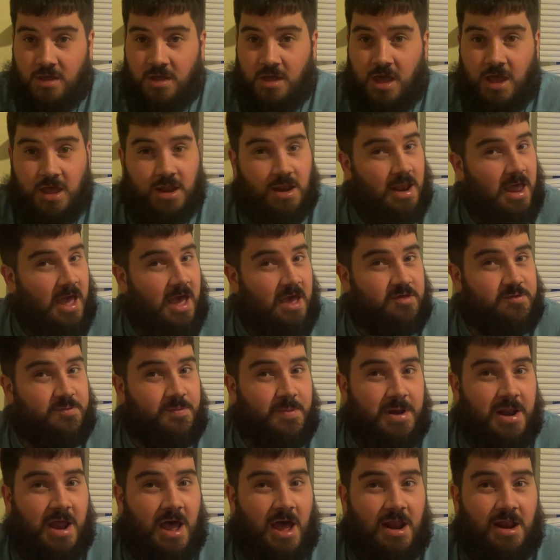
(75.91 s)
And last
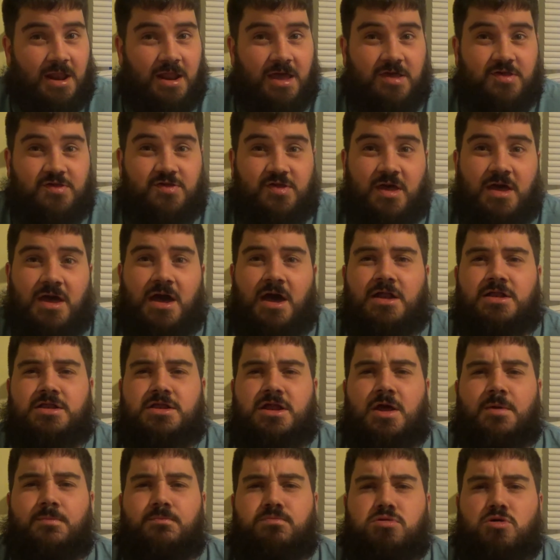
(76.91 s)
but not least, they got
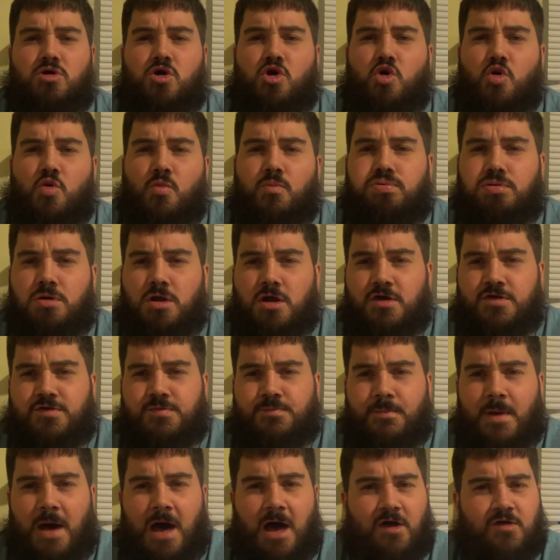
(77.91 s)
their pro
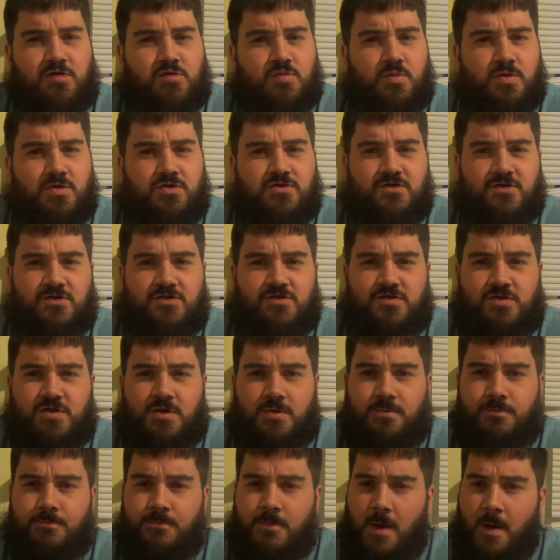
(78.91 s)
plus box, which is
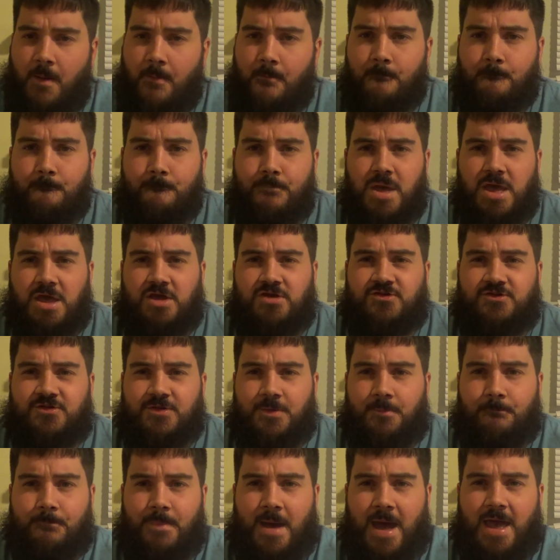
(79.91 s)
the big
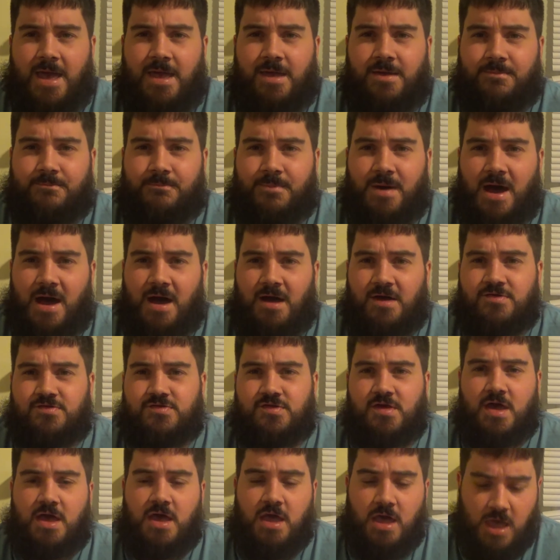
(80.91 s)
shebang box,
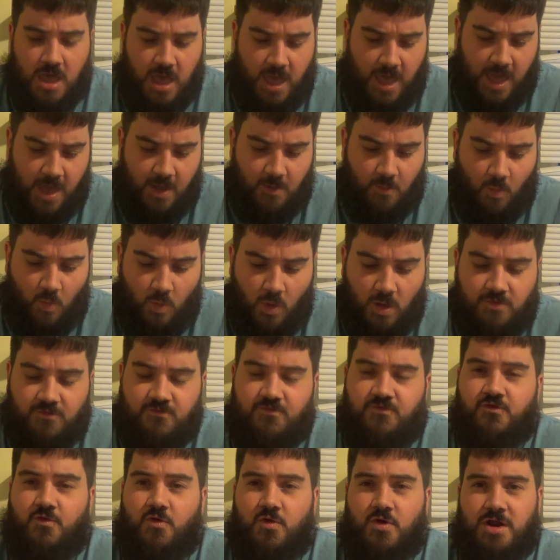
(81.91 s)
at
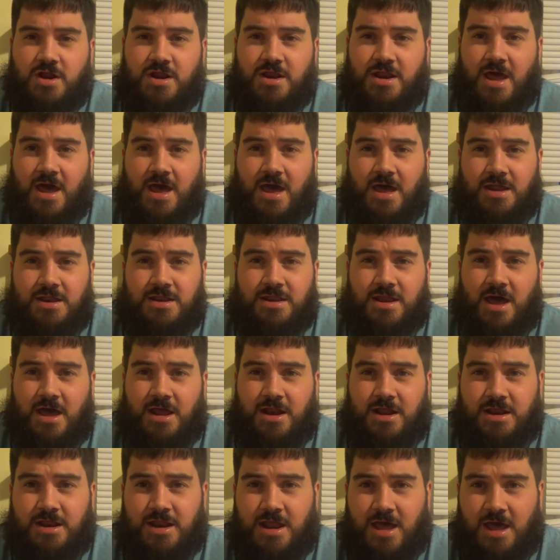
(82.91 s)

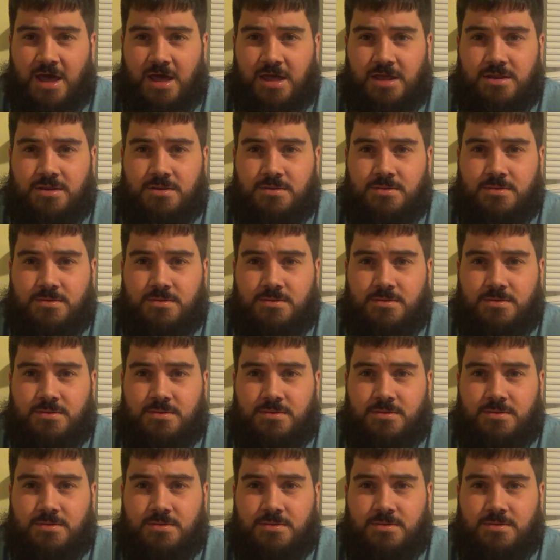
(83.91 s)
$149.99.